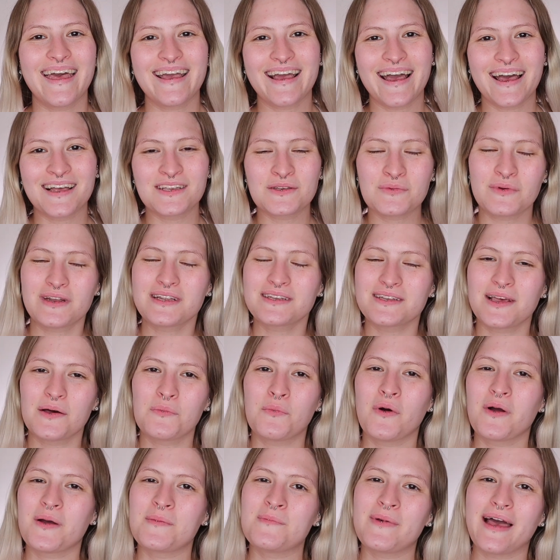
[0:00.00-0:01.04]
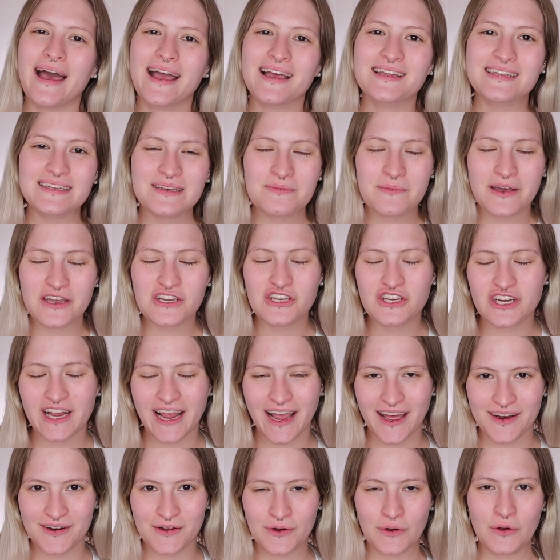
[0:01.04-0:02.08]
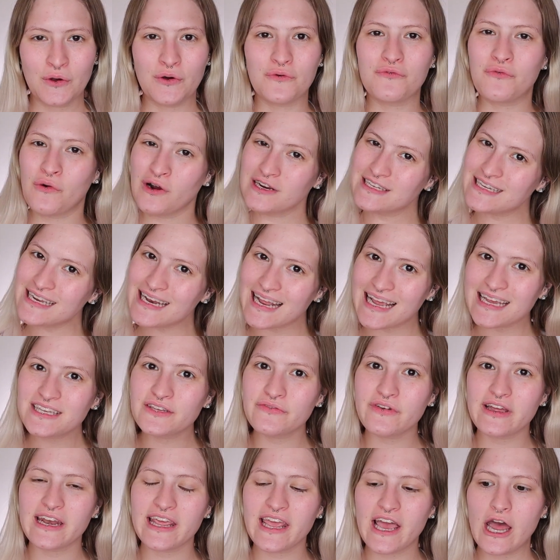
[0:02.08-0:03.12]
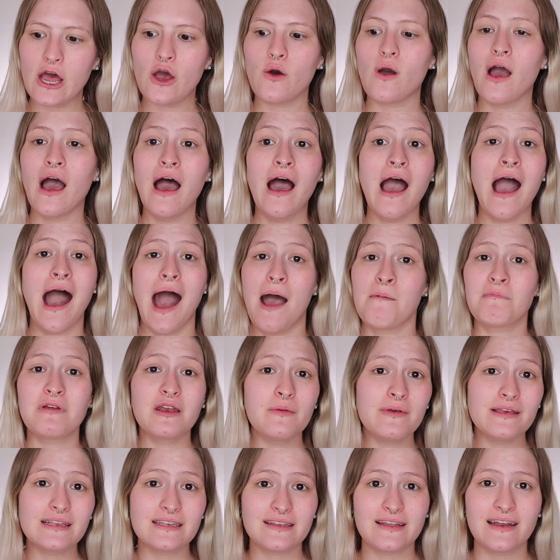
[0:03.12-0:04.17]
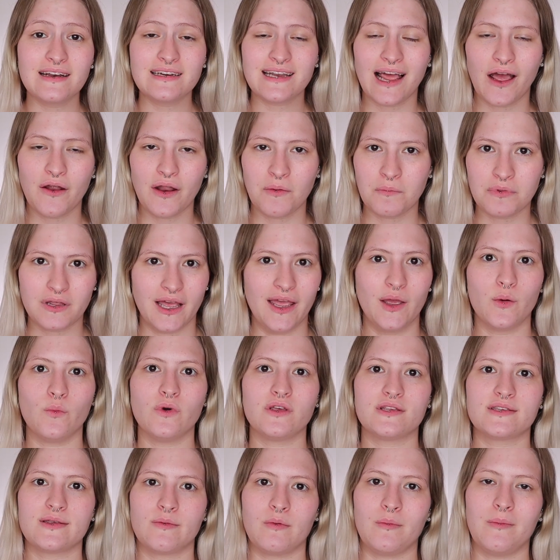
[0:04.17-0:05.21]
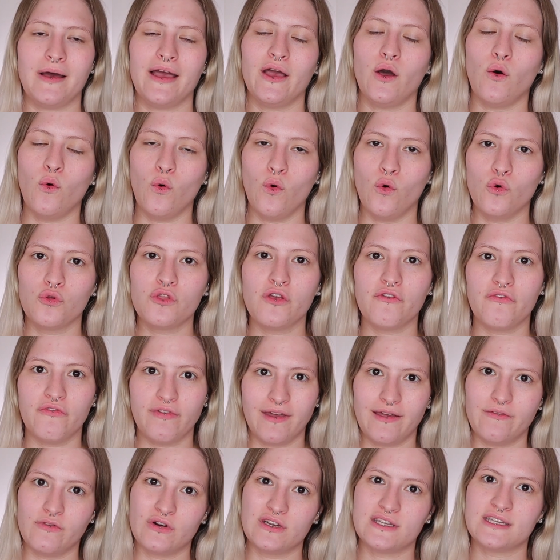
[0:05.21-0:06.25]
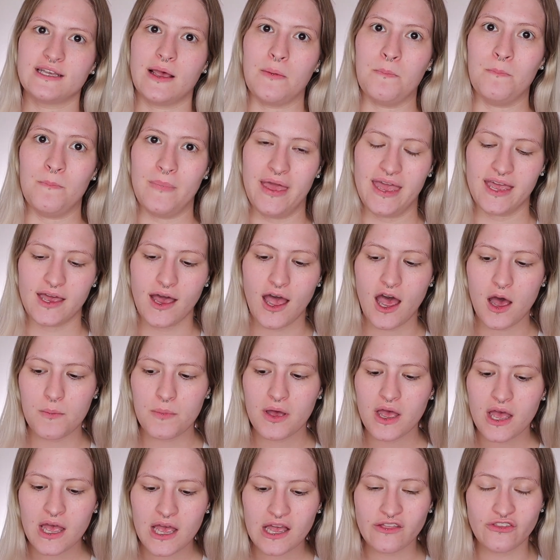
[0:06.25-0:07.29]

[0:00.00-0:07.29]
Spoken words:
Hey guys, what is up? Welcome back to my channel. For today's video, I'm going to be sitting down and playing with some of my old favorites makeup.